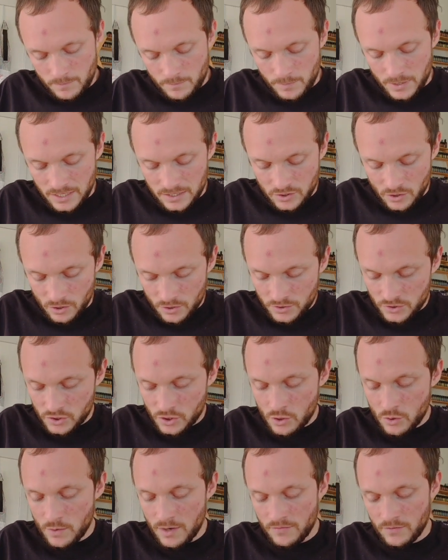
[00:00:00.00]
But it's
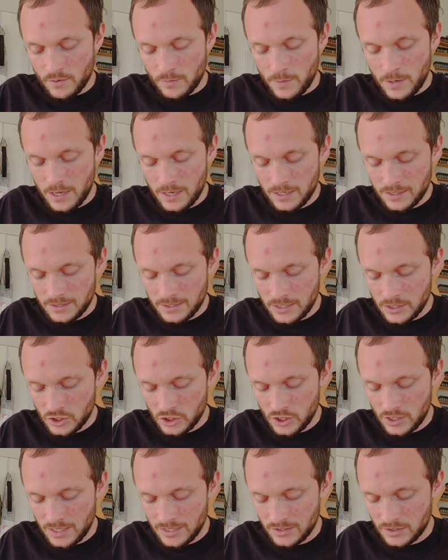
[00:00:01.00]
also, if you're paying
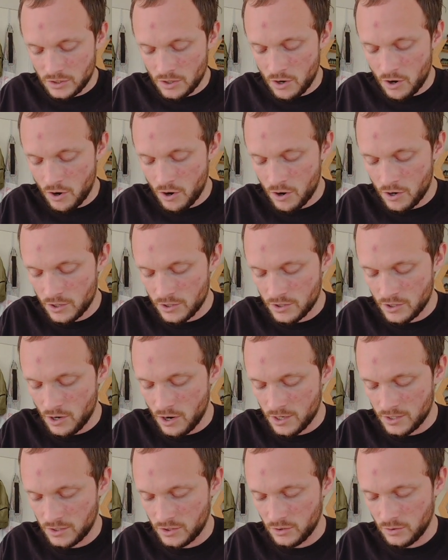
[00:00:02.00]
attention, it's not hard
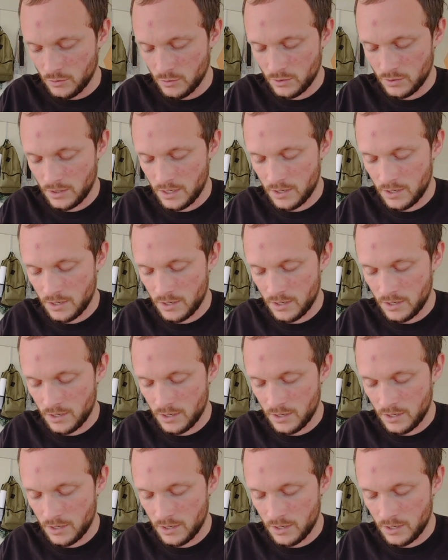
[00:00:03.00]
not to.